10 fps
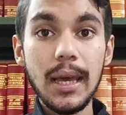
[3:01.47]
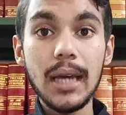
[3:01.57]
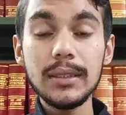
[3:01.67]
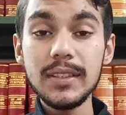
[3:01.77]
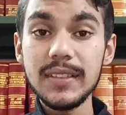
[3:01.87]

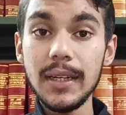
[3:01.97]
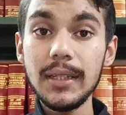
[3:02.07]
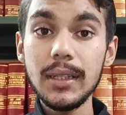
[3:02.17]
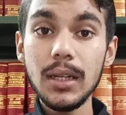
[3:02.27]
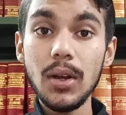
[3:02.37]
and a
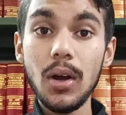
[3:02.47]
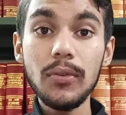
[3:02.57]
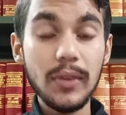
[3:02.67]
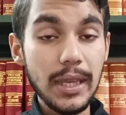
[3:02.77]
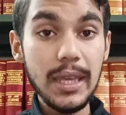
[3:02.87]
center
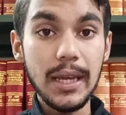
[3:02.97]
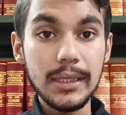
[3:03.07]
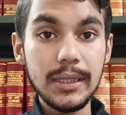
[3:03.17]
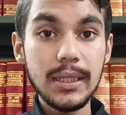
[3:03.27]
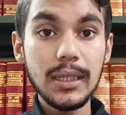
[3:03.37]
of
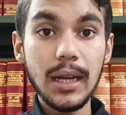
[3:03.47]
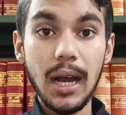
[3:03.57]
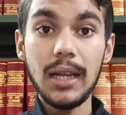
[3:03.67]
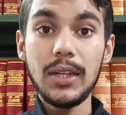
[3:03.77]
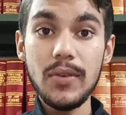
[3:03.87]
AI,
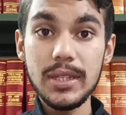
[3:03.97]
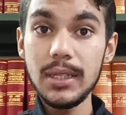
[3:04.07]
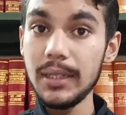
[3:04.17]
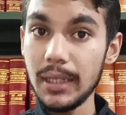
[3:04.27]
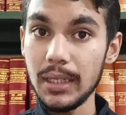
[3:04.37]
Artificial
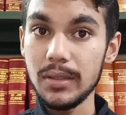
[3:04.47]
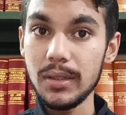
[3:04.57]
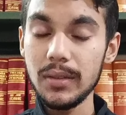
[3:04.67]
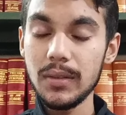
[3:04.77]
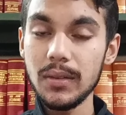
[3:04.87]

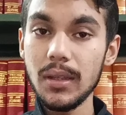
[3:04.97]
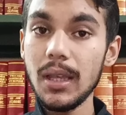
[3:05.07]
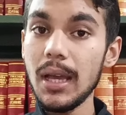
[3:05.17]
Intelligence,